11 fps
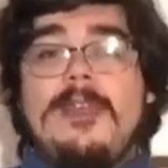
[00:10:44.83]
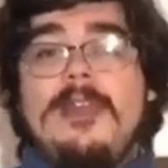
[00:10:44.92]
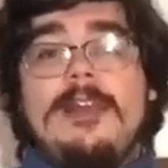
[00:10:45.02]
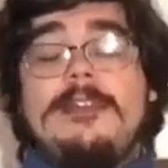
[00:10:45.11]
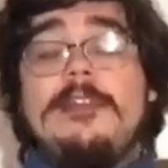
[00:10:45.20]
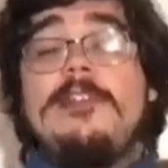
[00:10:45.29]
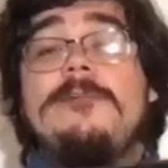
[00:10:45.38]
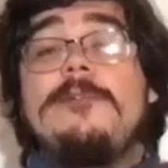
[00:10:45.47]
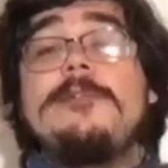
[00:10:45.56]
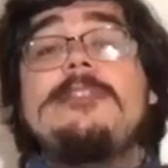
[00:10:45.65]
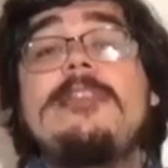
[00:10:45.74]
Now the
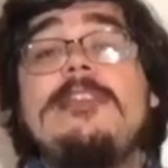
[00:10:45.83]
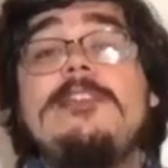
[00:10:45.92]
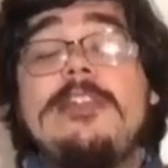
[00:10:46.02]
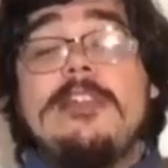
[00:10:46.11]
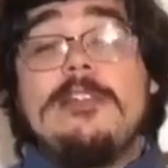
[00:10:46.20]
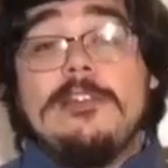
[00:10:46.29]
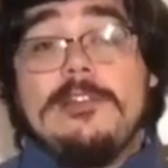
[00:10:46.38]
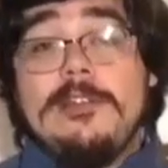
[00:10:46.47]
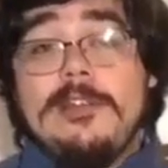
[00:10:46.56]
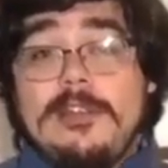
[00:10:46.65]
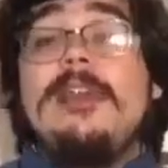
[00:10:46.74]
first thing you need to learn
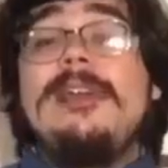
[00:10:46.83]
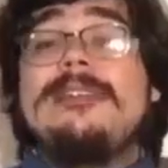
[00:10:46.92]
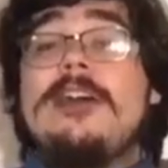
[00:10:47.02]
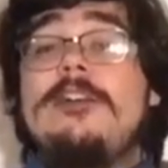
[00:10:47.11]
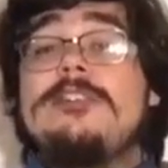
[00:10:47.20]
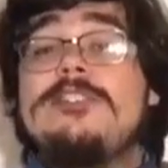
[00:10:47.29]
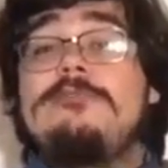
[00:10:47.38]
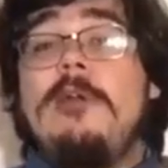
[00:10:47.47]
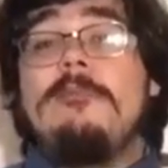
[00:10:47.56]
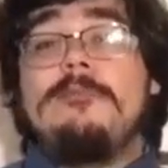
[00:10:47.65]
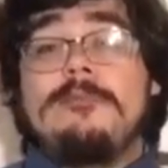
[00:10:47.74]
is how to strum.
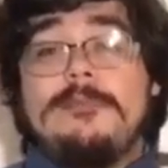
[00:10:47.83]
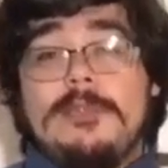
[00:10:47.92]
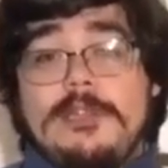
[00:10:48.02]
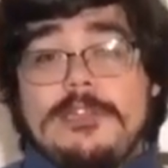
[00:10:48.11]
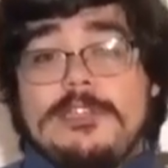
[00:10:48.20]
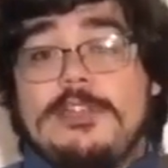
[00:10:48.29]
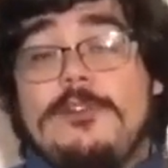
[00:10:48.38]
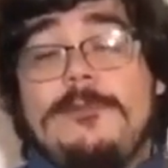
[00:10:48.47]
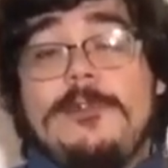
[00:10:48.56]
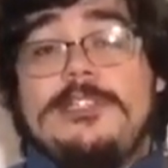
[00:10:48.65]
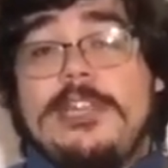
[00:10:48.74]
So
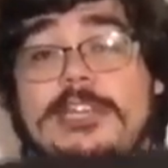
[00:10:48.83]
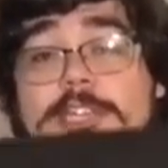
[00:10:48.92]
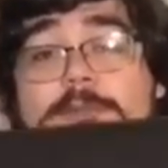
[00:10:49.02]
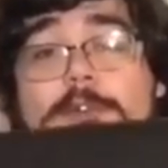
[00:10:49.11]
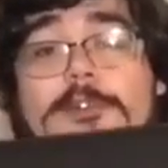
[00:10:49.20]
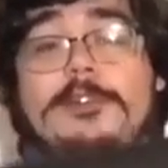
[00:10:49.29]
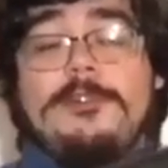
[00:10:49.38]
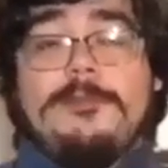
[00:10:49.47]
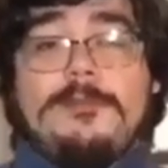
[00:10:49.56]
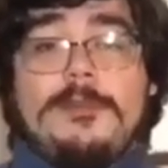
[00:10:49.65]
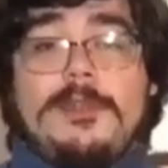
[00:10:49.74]
first you get your folder,
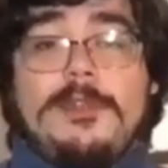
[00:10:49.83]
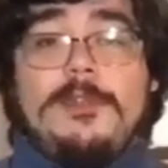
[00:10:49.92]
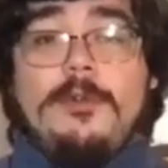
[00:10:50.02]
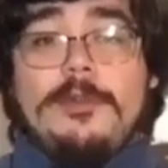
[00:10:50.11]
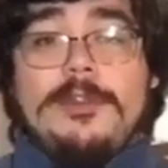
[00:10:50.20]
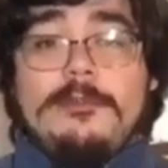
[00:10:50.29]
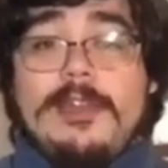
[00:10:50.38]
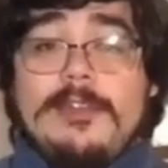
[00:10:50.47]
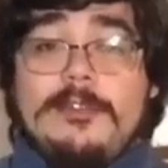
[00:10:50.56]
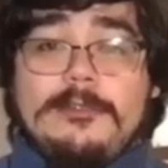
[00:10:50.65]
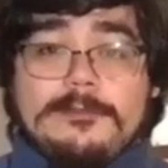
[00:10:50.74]
you hold it right here,
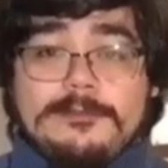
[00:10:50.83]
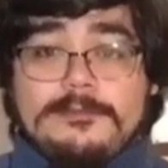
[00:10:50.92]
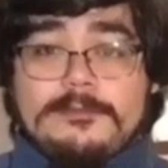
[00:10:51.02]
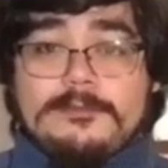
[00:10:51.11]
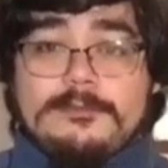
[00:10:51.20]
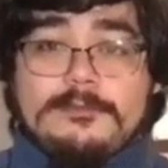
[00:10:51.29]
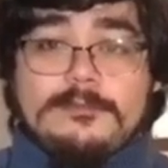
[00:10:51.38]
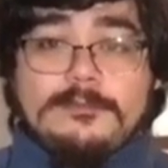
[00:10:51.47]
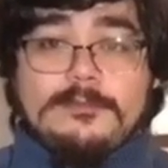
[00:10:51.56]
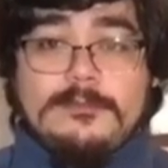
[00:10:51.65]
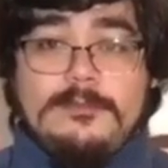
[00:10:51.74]

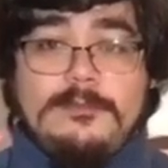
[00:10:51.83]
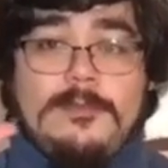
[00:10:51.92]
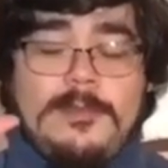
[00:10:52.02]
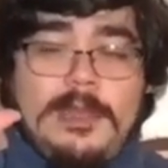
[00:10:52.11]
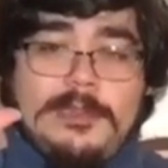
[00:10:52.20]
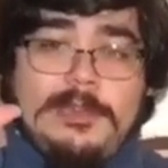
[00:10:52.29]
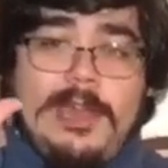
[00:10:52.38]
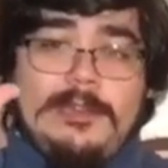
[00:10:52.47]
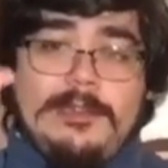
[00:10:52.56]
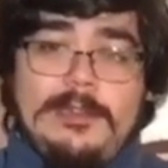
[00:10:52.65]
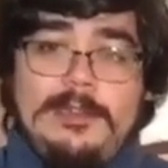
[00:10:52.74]
get your hand,
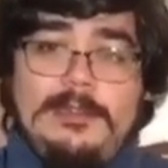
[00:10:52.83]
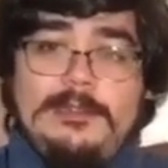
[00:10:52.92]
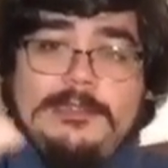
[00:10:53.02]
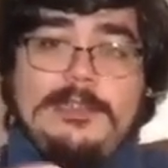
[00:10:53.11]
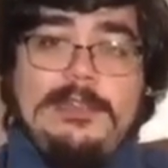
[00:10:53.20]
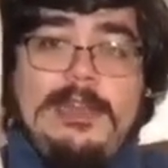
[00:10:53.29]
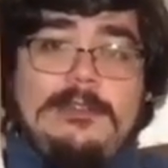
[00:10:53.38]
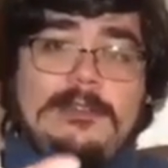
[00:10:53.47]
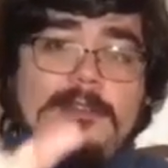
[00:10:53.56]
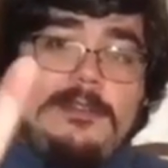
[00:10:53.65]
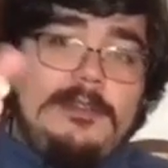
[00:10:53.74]
see your hand,
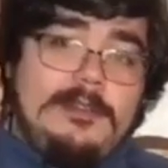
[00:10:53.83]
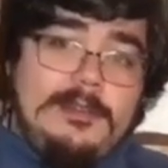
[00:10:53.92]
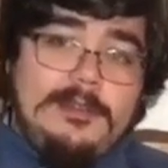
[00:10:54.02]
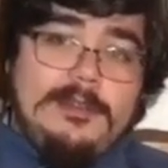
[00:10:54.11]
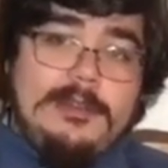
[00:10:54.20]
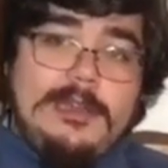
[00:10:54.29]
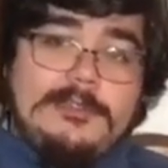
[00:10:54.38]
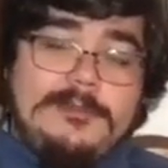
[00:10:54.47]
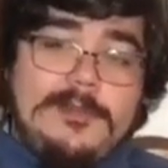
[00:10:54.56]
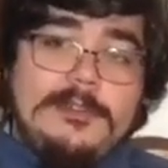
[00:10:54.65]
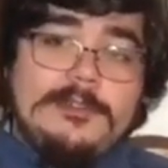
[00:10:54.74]
get your
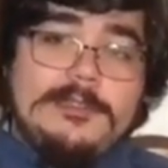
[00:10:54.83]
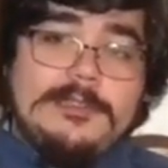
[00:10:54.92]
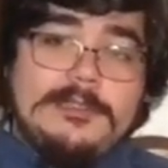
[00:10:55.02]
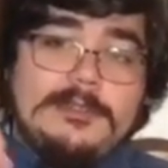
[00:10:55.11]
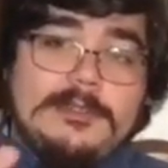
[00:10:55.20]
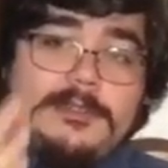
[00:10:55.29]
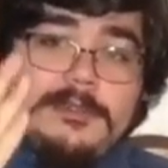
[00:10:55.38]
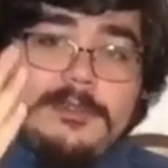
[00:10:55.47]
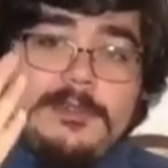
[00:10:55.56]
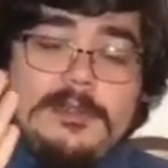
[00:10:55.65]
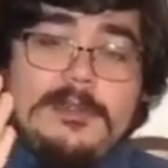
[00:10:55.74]
fingers,
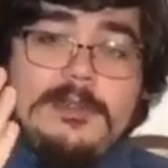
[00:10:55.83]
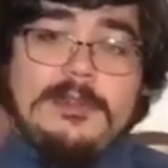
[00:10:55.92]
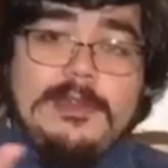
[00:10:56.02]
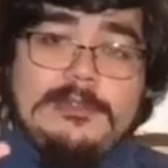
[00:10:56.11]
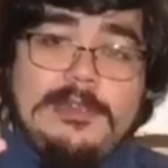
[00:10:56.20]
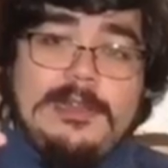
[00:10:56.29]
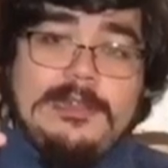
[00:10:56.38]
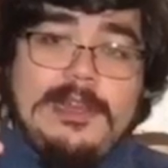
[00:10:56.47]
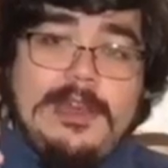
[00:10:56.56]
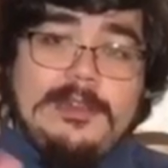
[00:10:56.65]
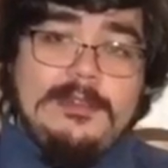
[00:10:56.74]
get your hand like
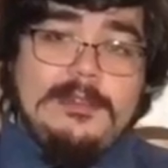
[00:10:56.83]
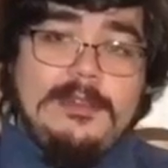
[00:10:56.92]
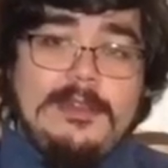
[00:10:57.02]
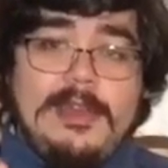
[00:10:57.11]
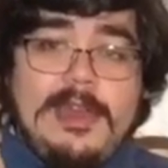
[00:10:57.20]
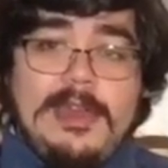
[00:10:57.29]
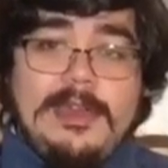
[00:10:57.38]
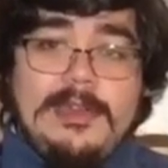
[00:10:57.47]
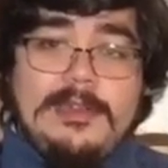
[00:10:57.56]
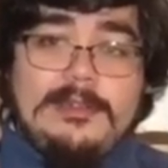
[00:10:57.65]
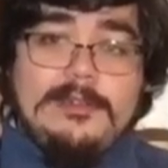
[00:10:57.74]
that,
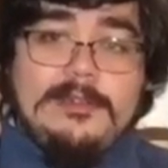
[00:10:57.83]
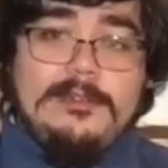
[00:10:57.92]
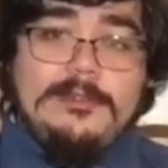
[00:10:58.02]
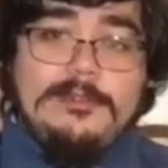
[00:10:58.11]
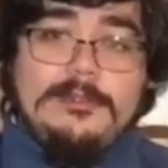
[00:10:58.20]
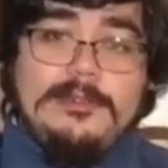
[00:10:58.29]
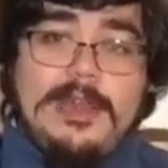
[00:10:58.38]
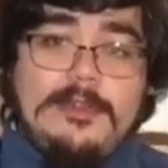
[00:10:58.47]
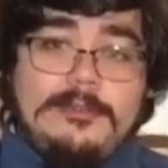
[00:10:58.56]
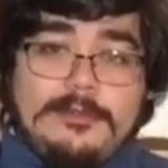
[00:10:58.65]
and go down.